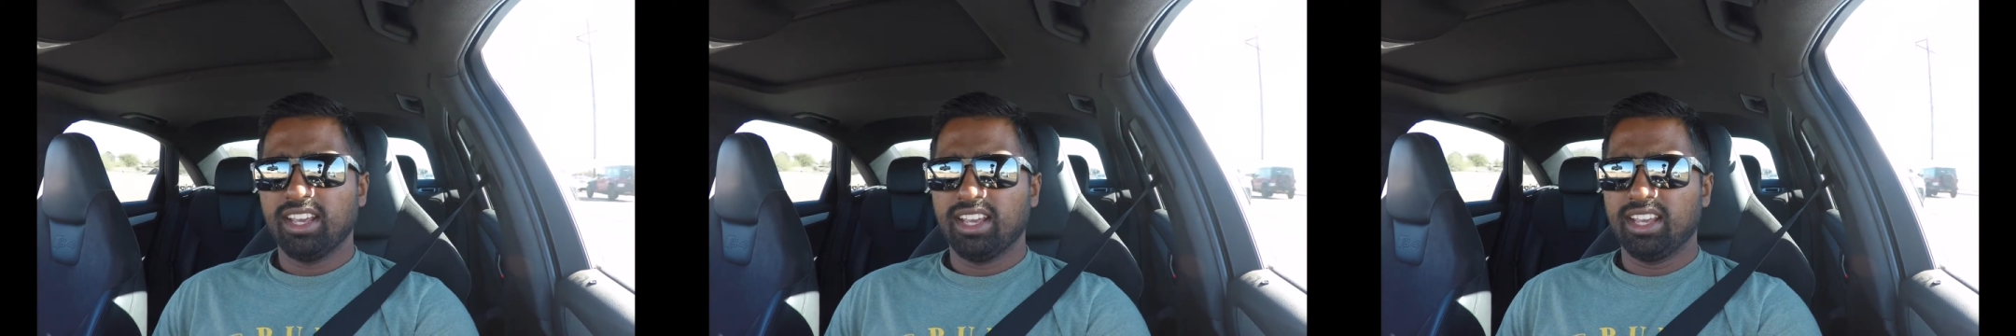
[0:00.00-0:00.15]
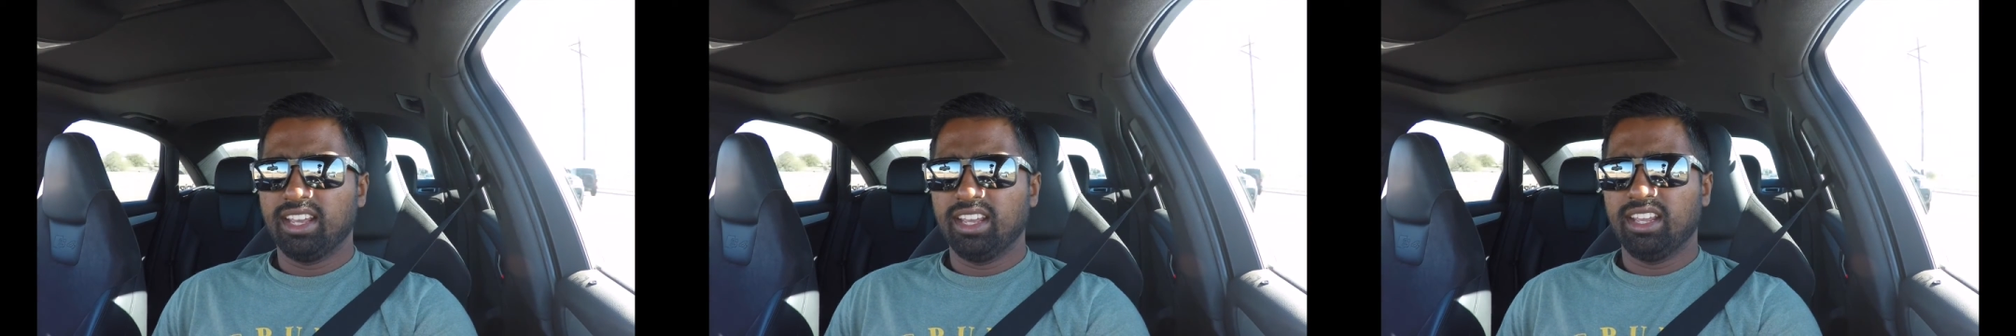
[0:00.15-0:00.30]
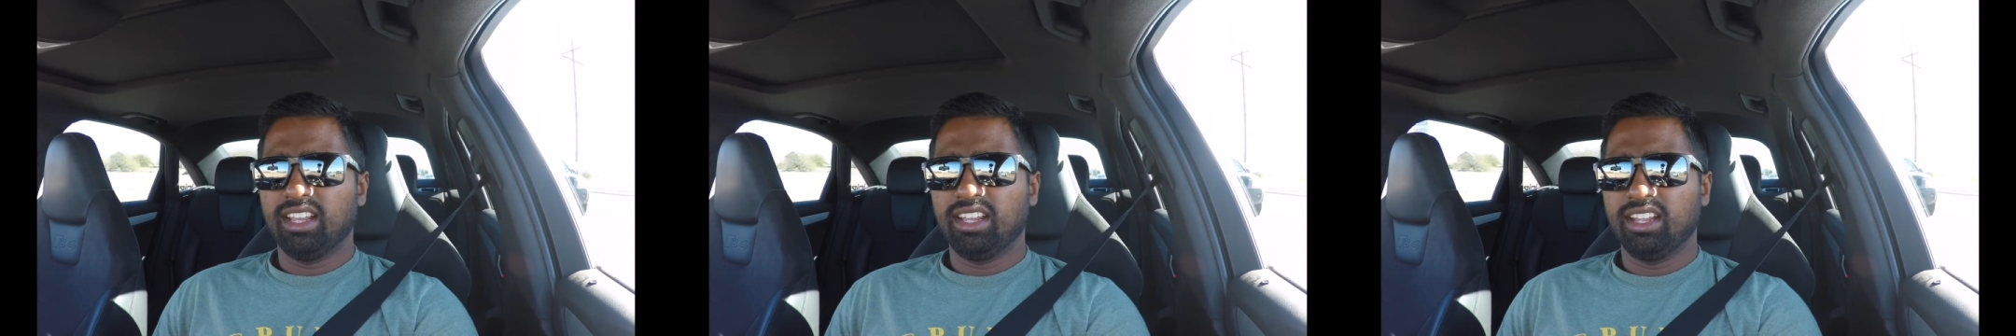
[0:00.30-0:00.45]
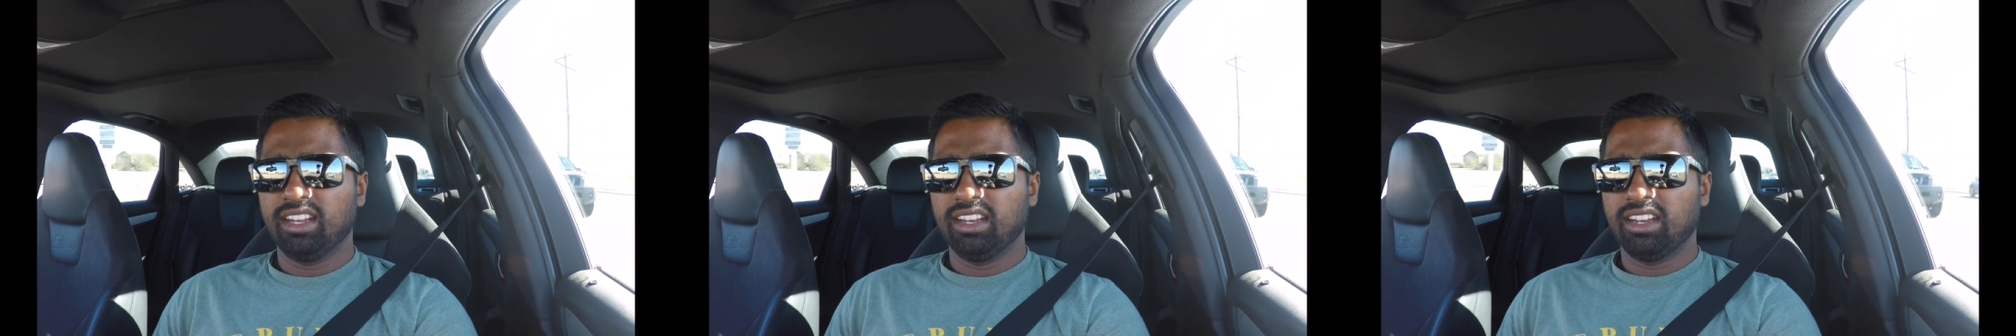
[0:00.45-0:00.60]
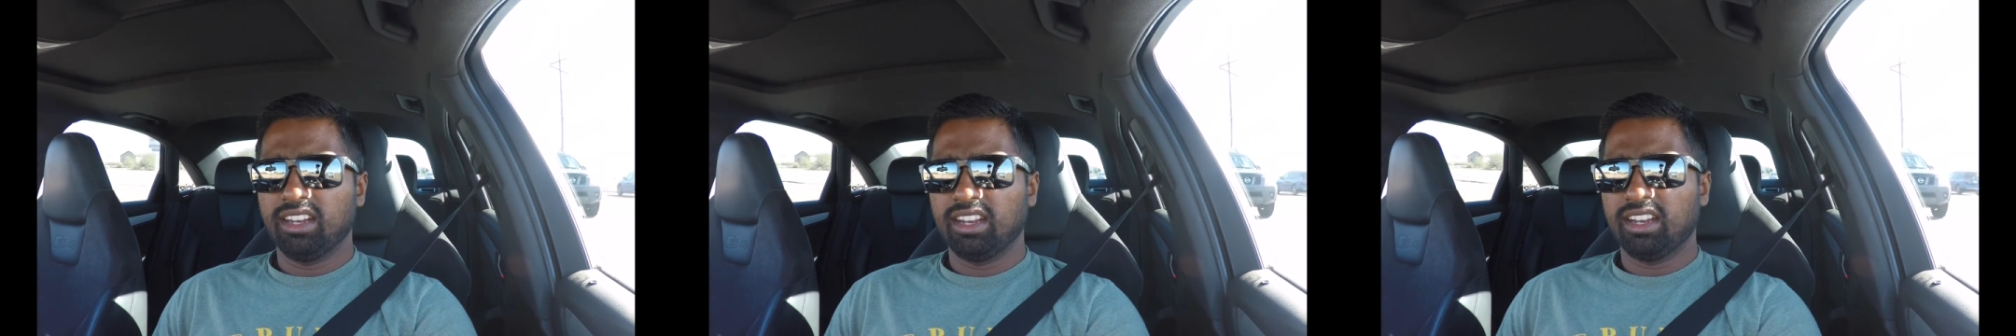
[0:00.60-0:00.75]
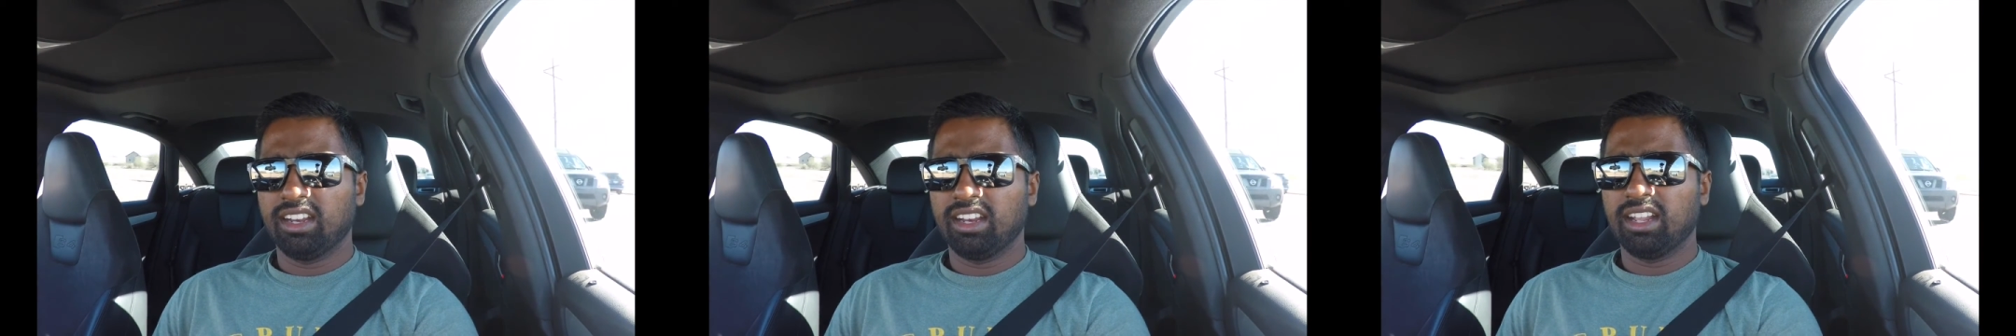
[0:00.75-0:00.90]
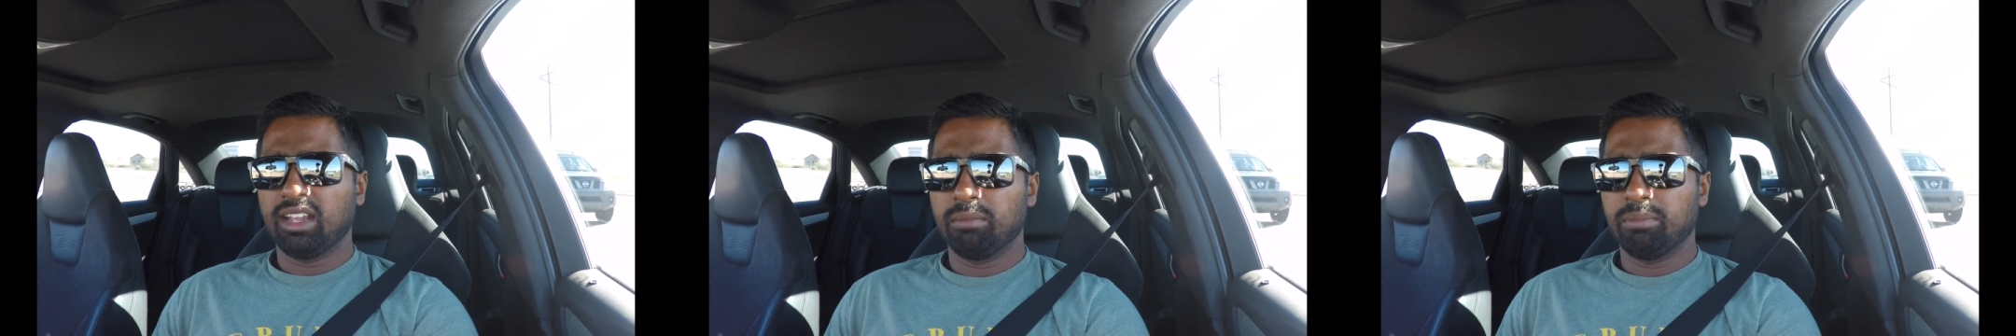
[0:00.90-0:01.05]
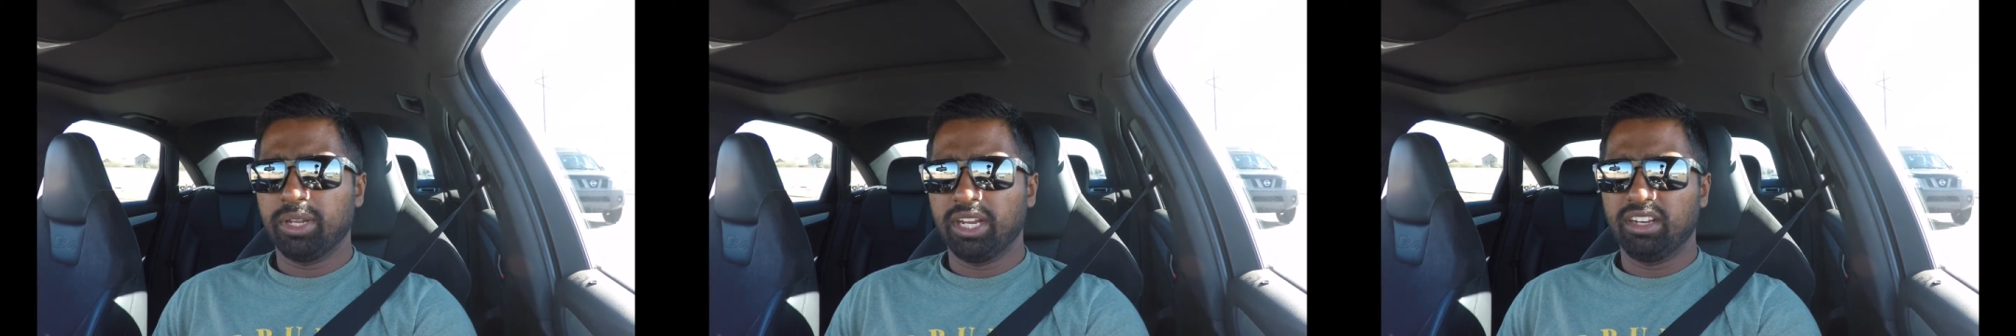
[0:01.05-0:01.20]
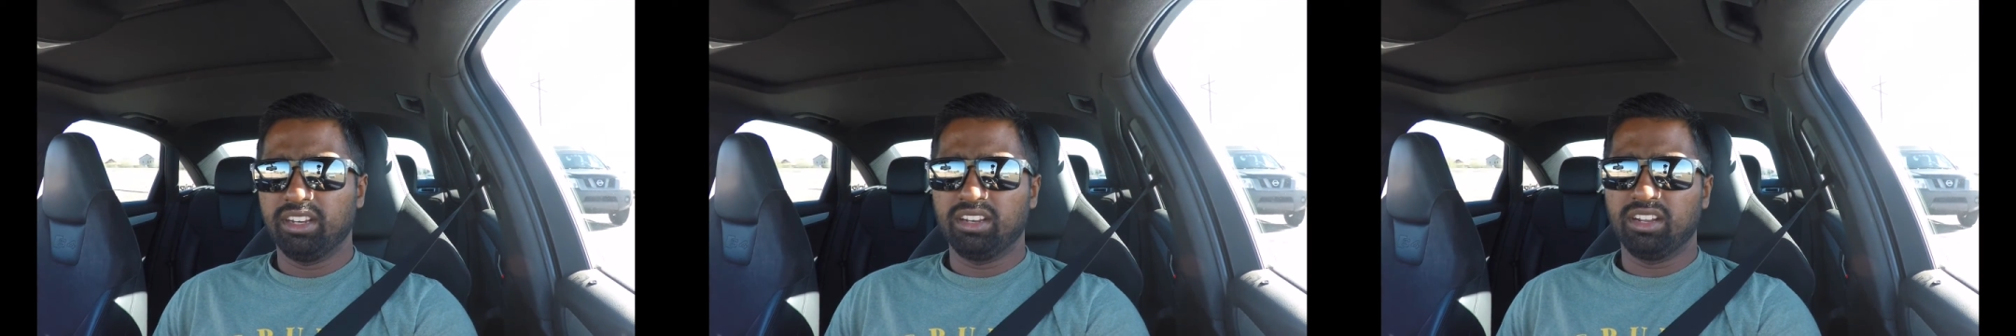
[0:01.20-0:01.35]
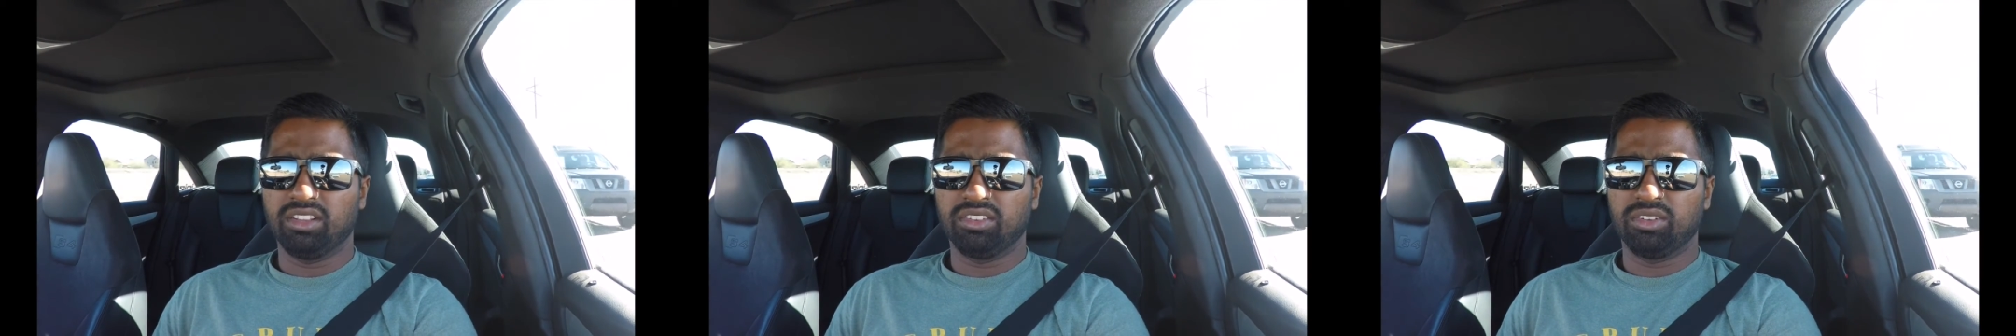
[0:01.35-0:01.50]
and I
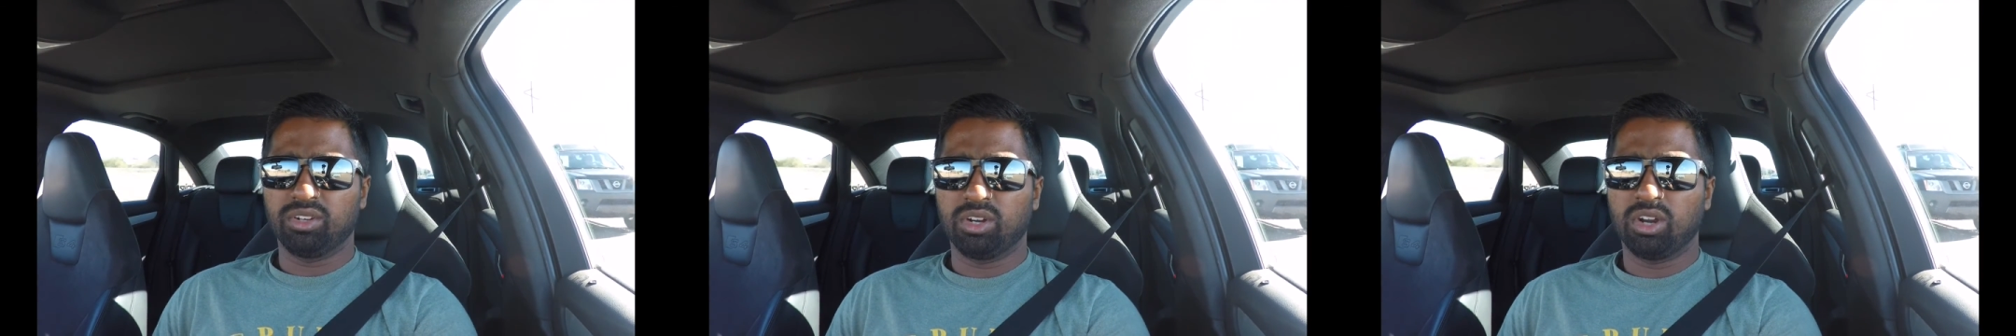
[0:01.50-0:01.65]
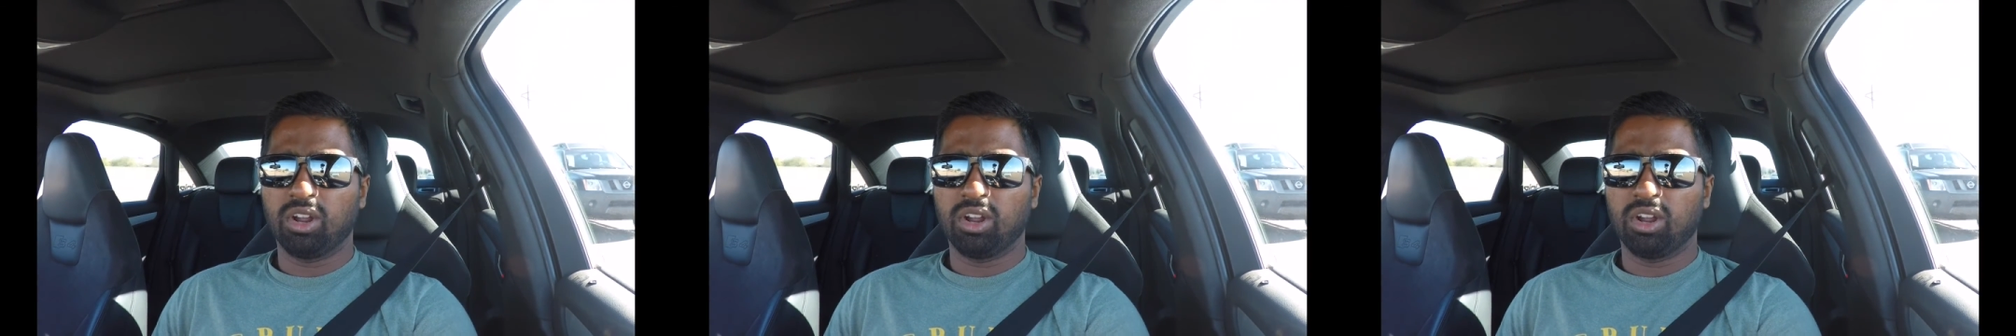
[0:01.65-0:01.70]
paid another